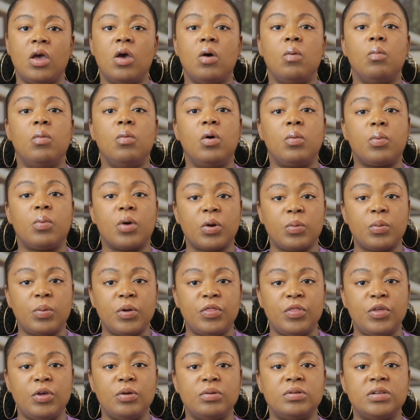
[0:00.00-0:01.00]
We'll work
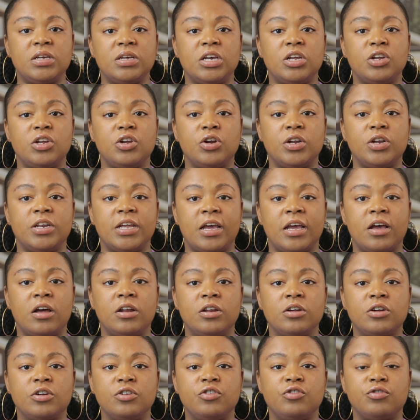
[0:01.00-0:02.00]
with you to get your debt
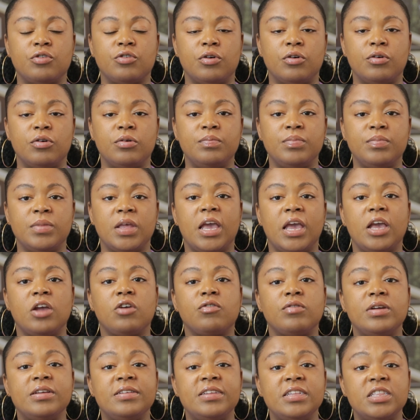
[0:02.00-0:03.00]
under control,
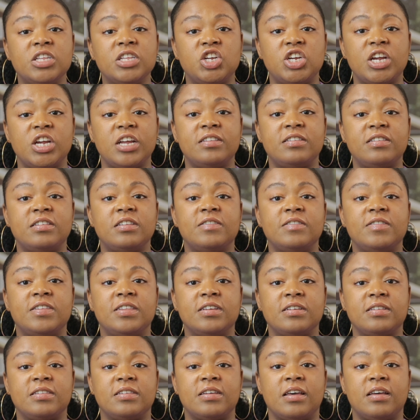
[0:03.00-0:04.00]
increasing the chances of
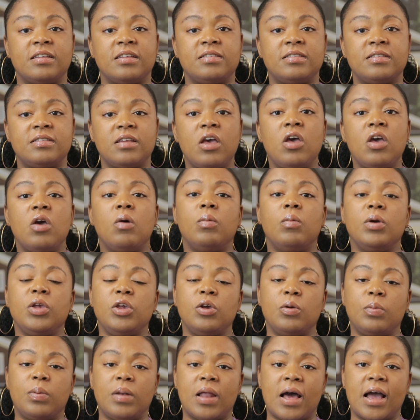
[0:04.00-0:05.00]
success when
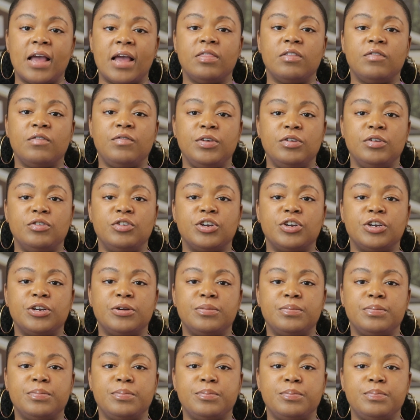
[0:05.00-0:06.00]
you apply in the future.
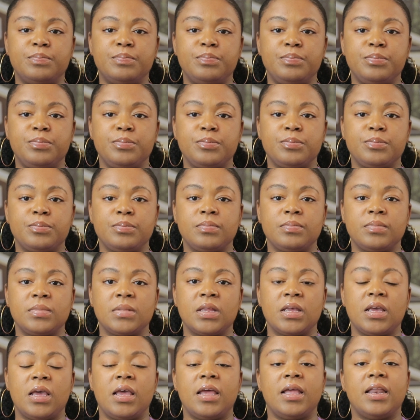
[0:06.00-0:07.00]

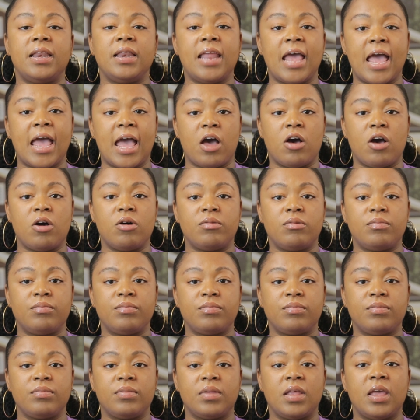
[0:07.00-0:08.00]
Now,
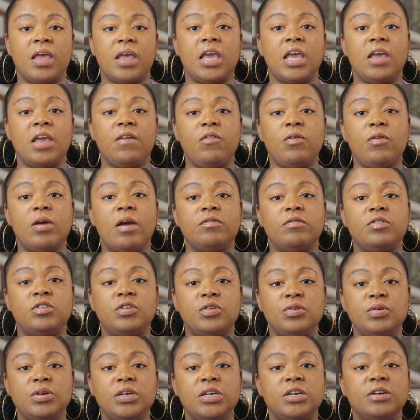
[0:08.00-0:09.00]
if you have
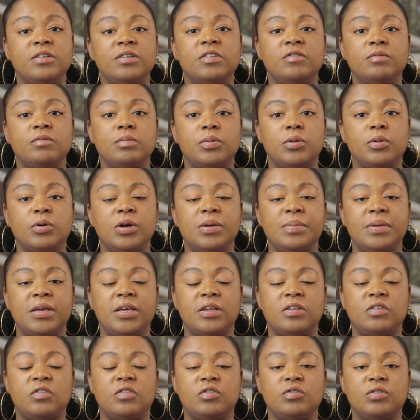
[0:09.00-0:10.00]
2 years of employment
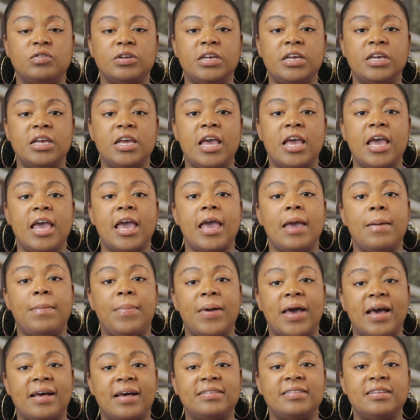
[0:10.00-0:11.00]
history and
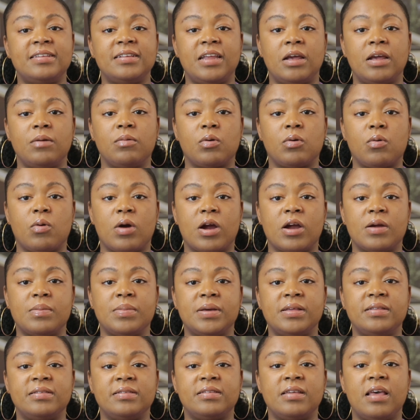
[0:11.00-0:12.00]
pass the debt
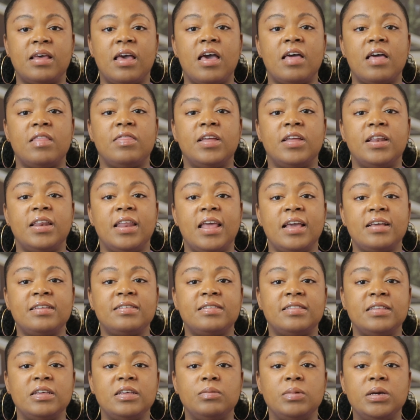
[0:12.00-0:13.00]
requirements, the
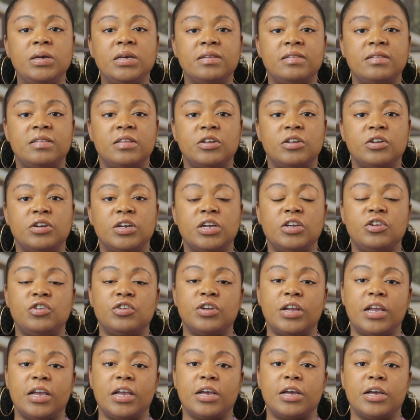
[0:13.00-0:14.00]
next thing we consider is
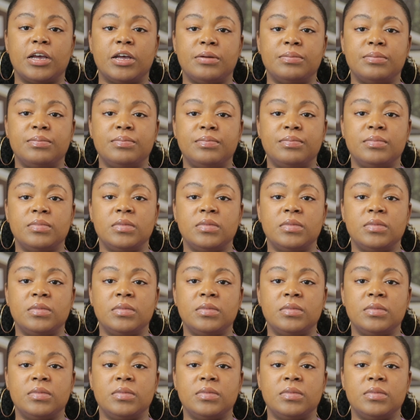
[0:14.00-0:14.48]
your income.